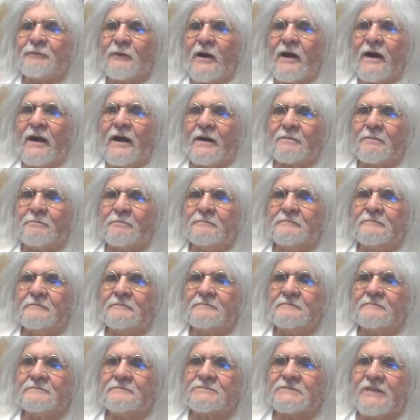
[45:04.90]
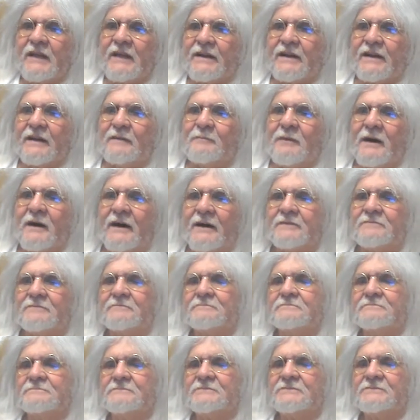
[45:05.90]
Frank. Take care, bud.
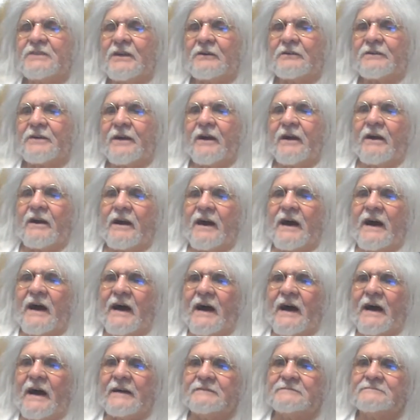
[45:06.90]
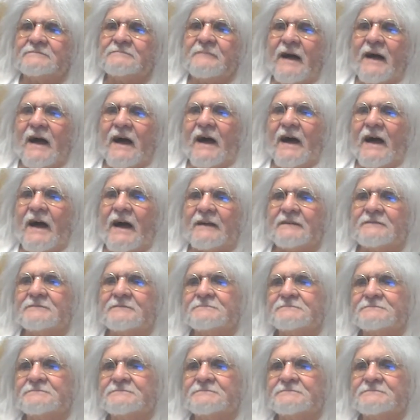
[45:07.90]
Calcutta hi hi.